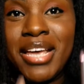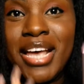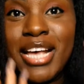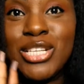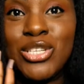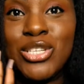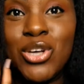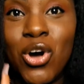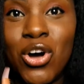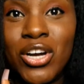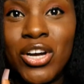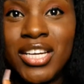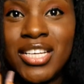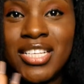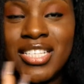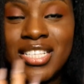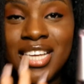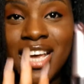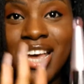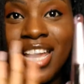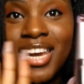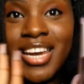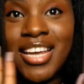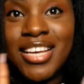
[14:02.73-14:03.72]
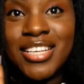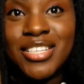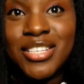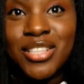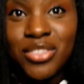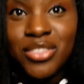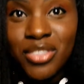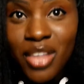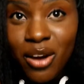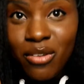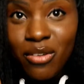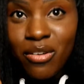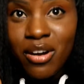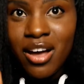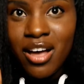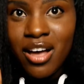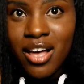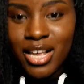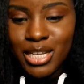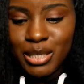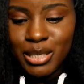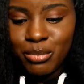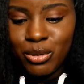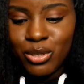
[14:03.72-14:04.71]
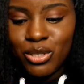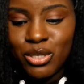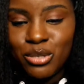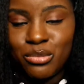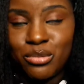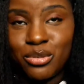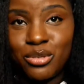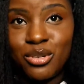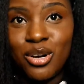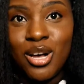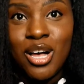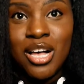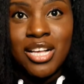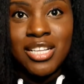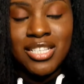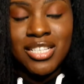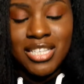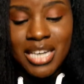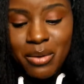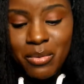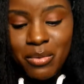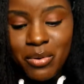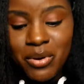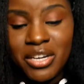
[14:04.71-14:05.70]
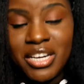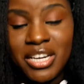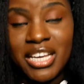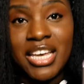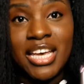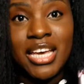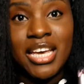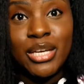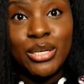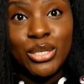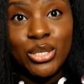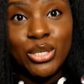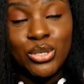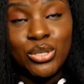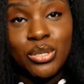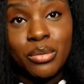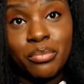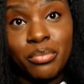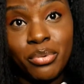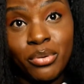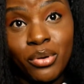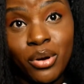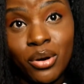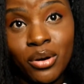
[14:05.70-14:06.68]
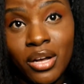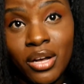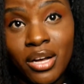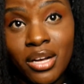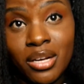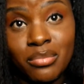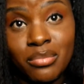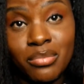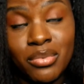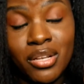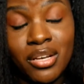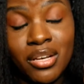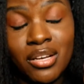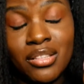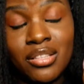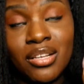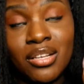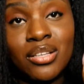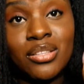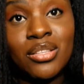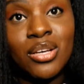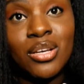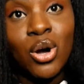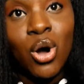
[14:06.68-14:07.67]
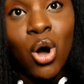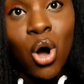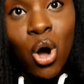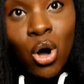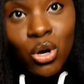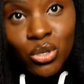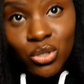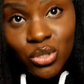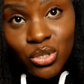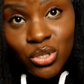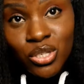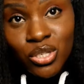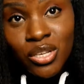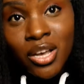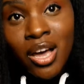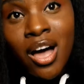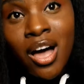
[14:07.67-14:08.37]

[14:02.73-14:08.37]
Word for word: as honest and as thorough as possible. So now we're going to get into the, pro, uh, the, the, the cons